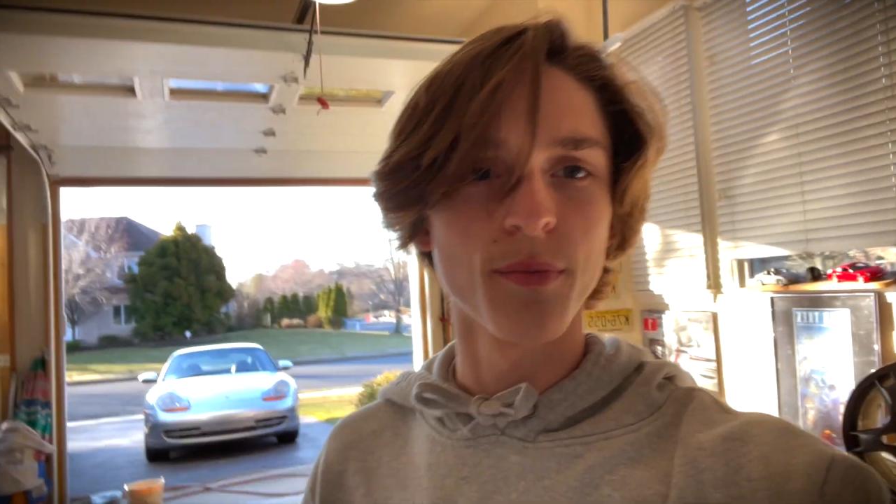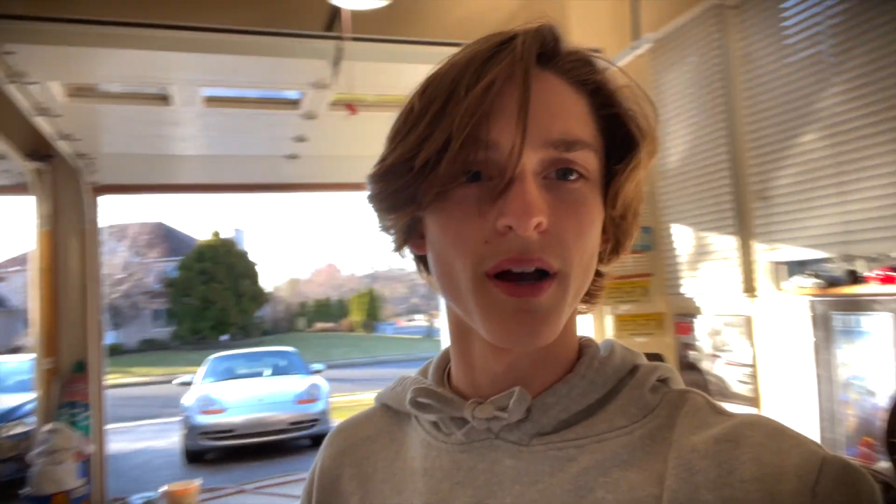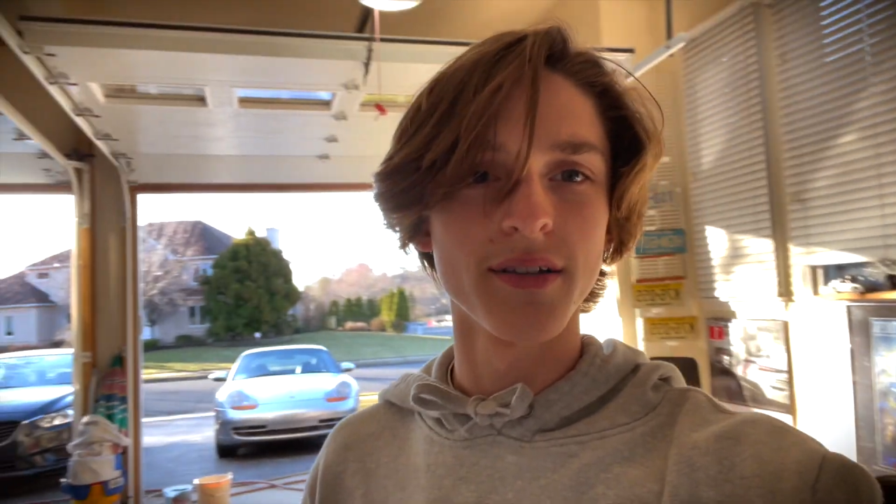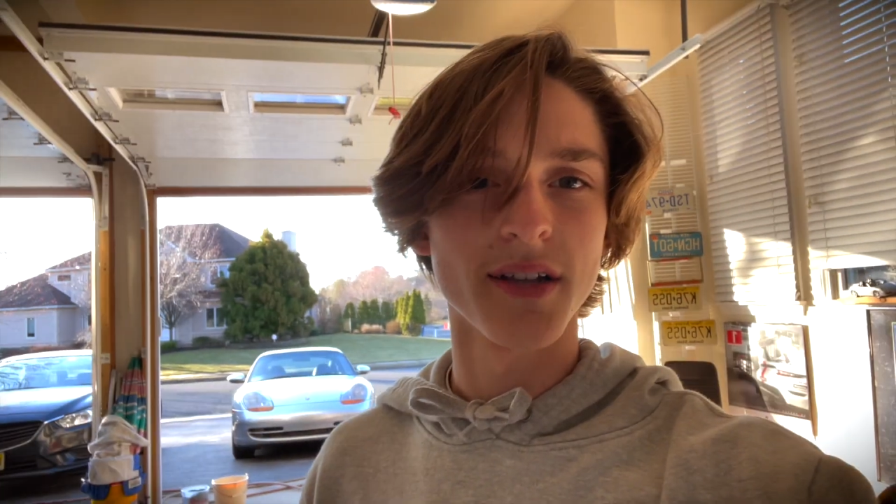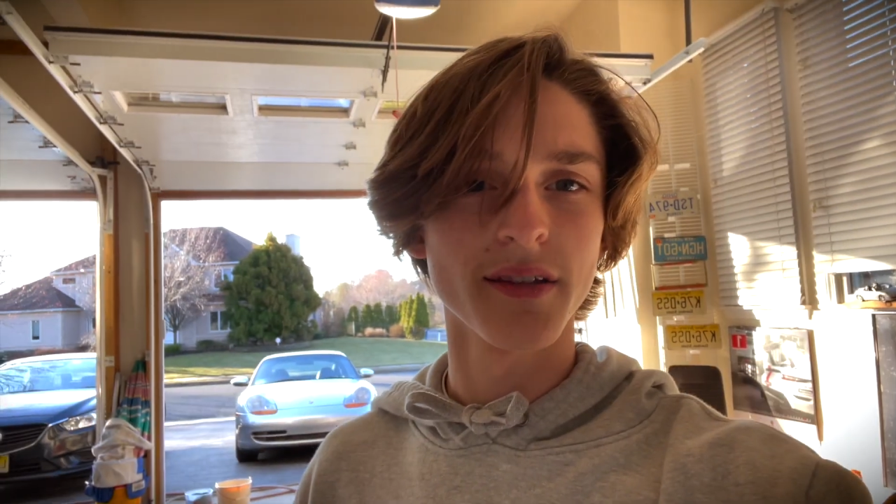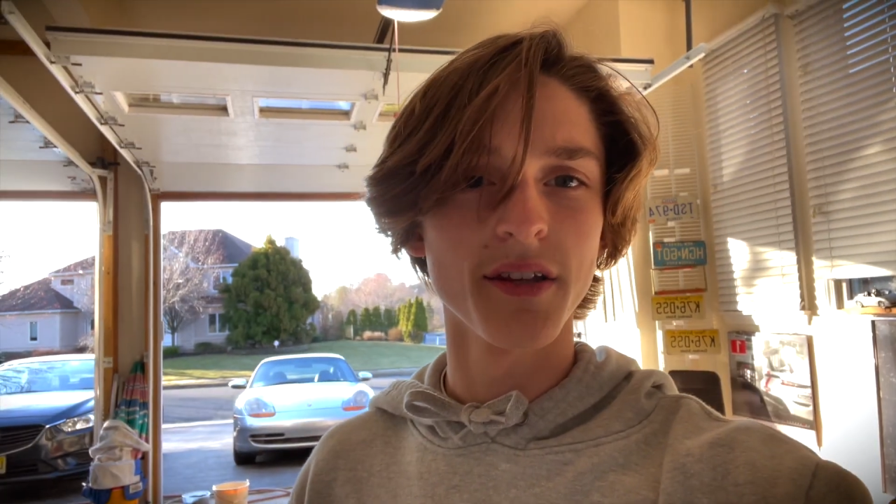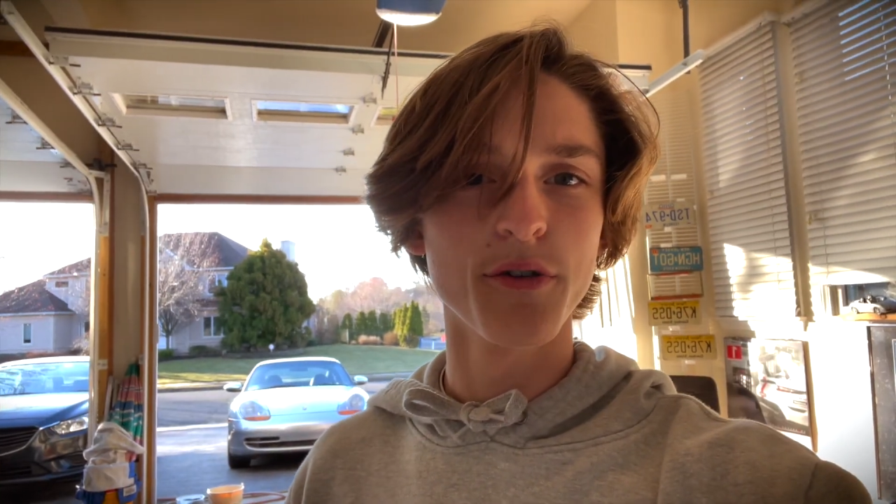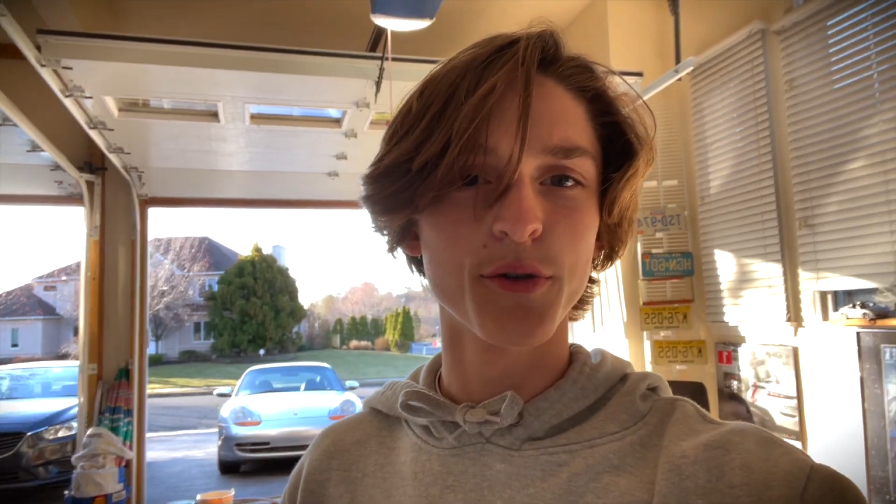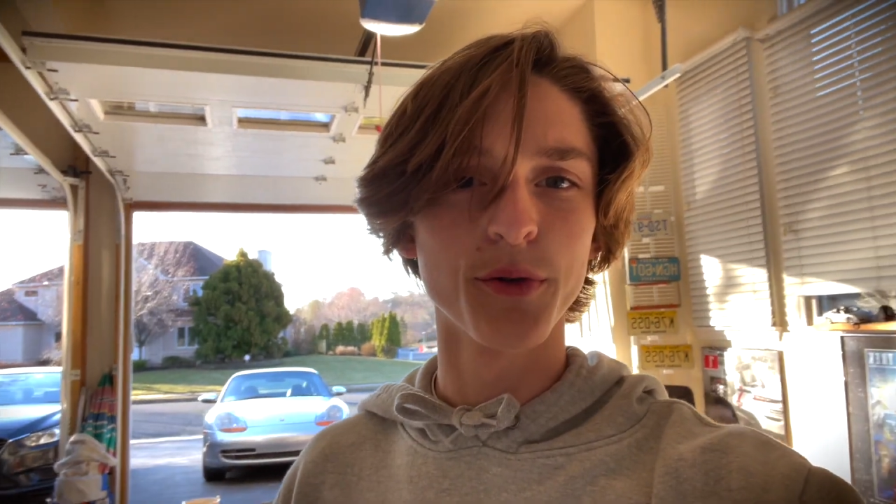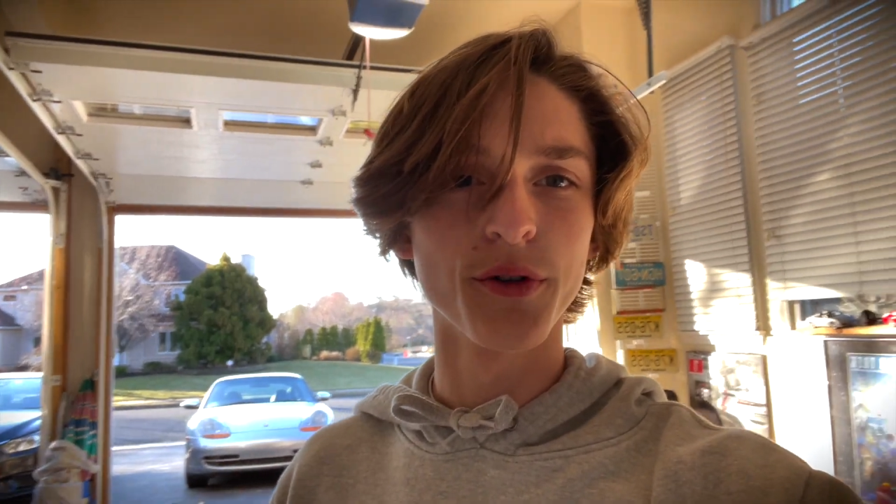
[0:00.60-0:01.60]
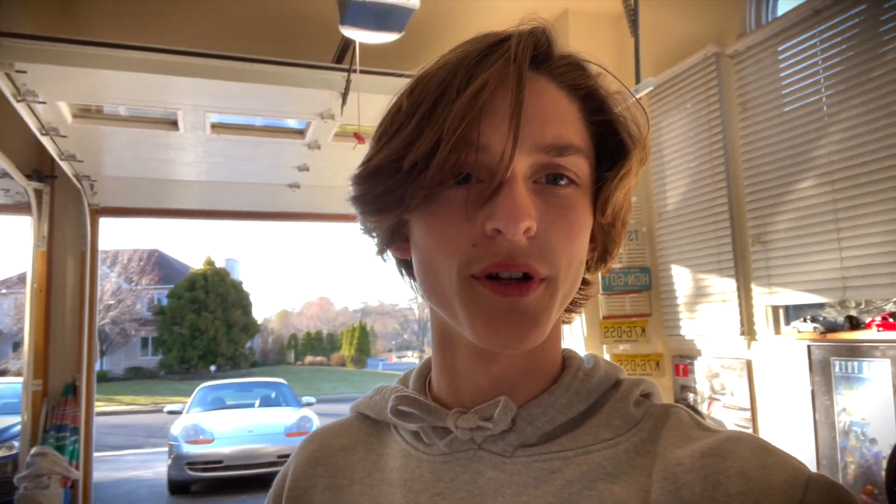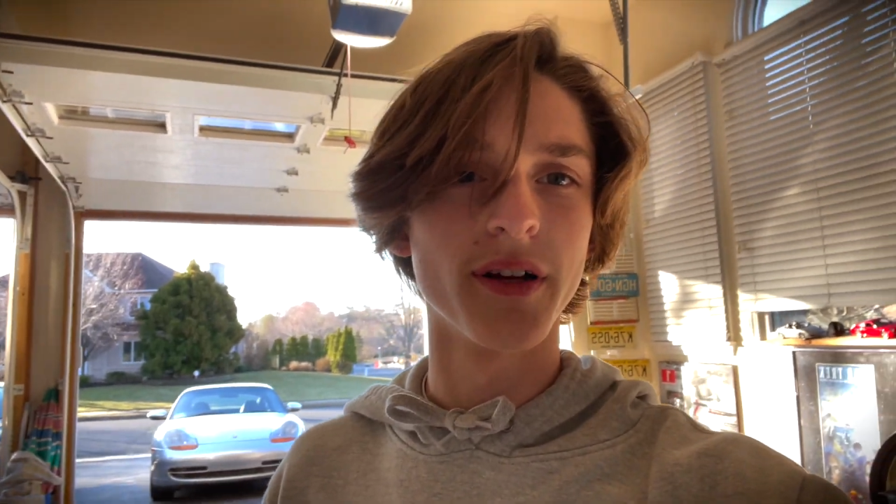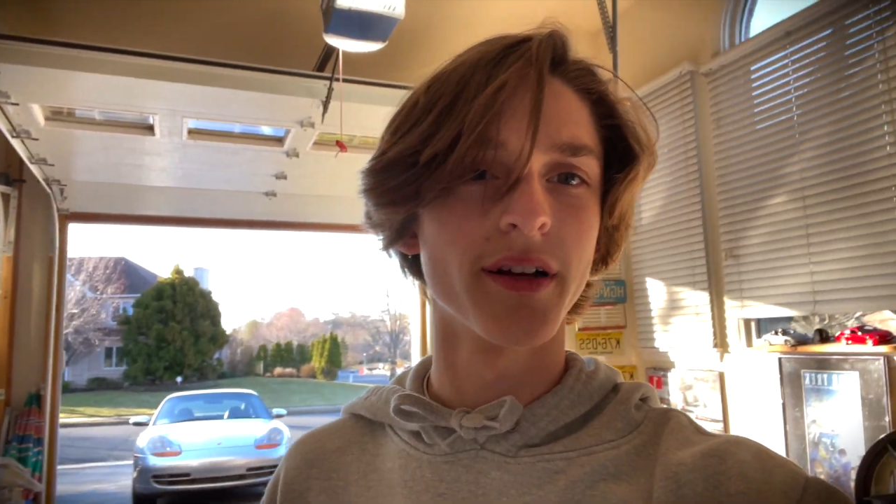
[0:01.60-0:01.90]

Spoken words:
up, guys? Not the usual